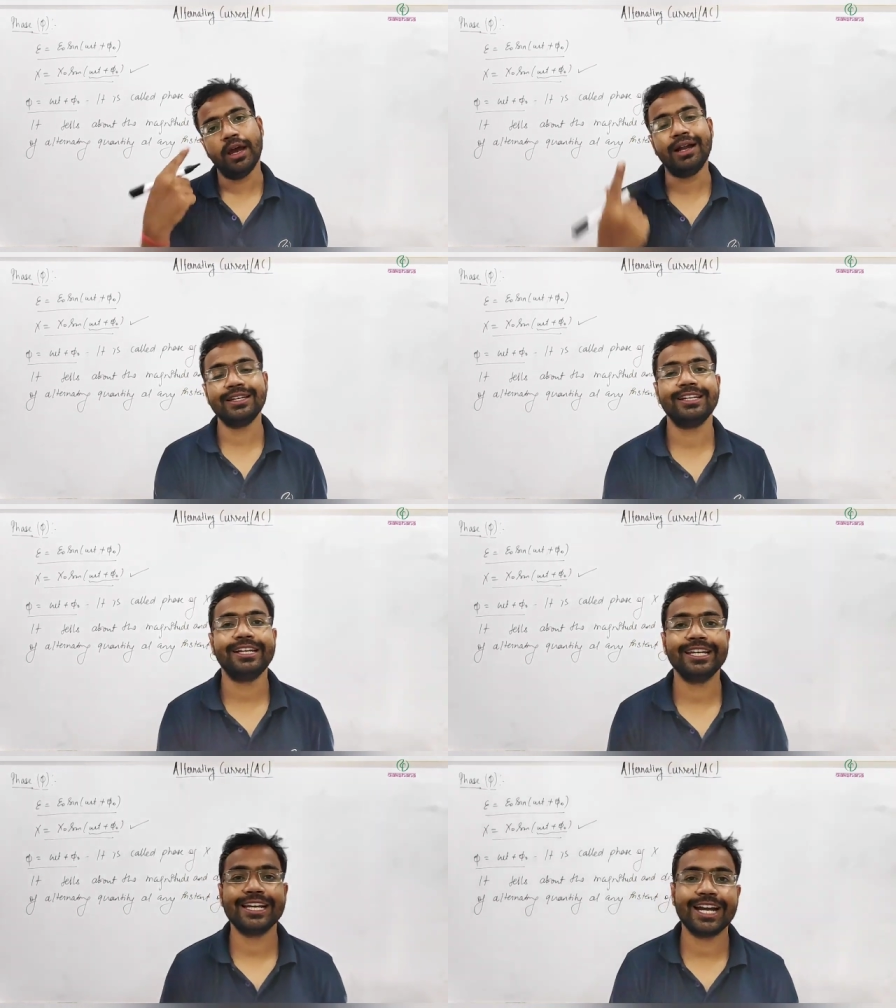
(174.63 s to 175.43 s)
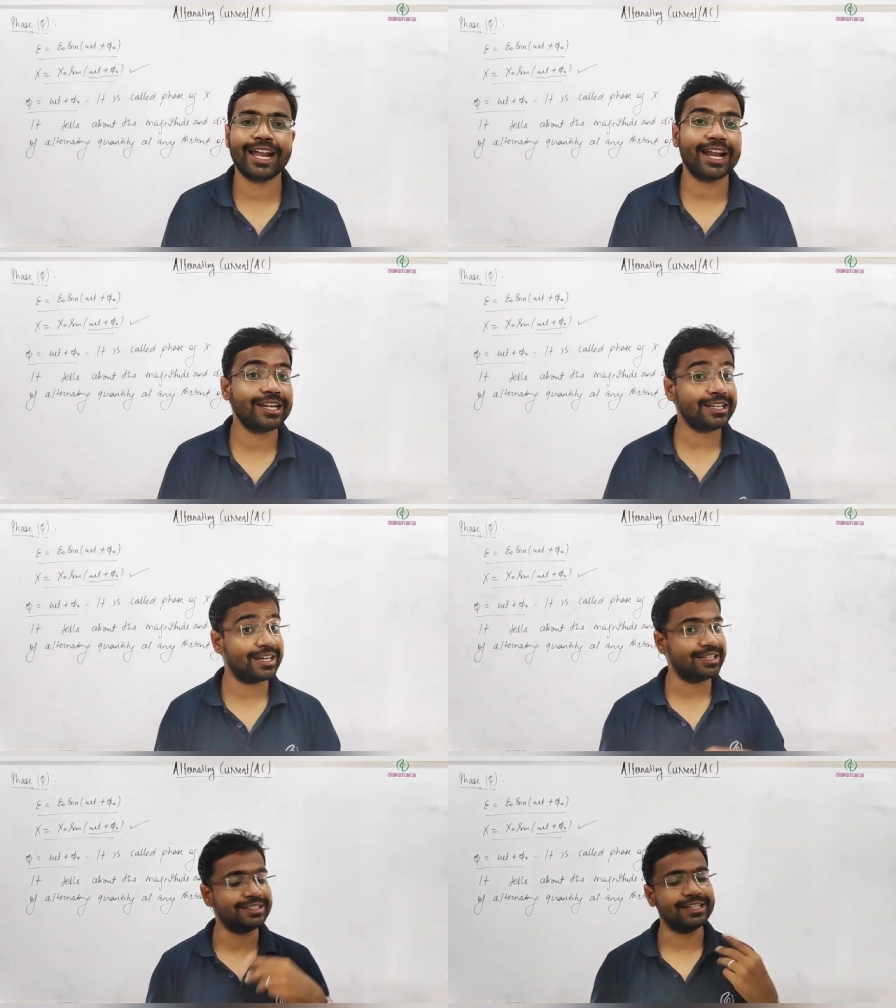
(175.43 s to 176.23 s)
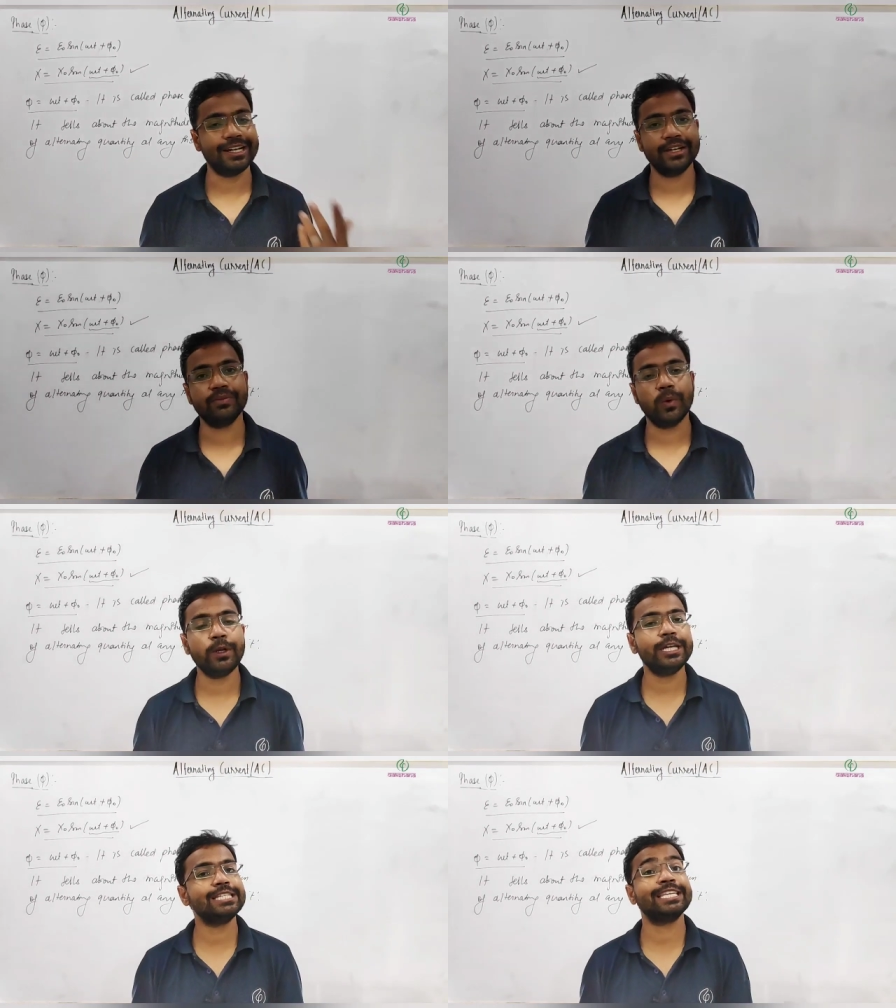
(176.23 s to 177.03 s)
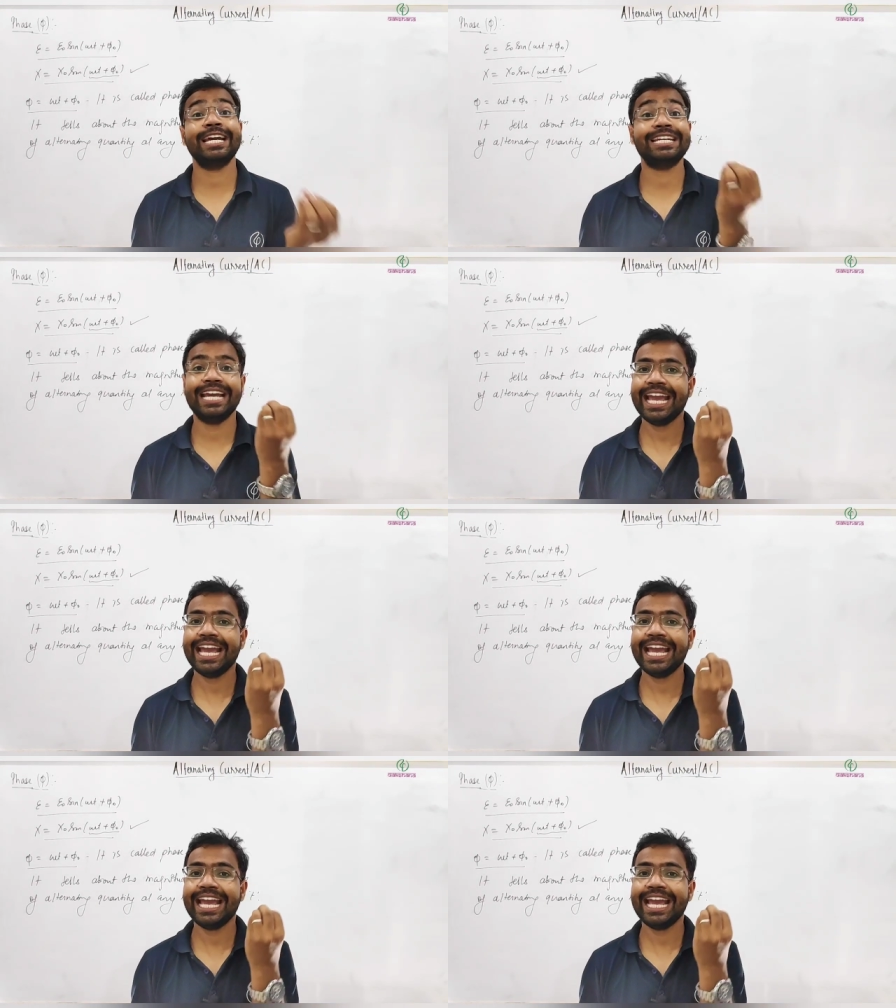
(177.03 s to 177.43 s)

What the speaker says: alternating current, alternating voltage at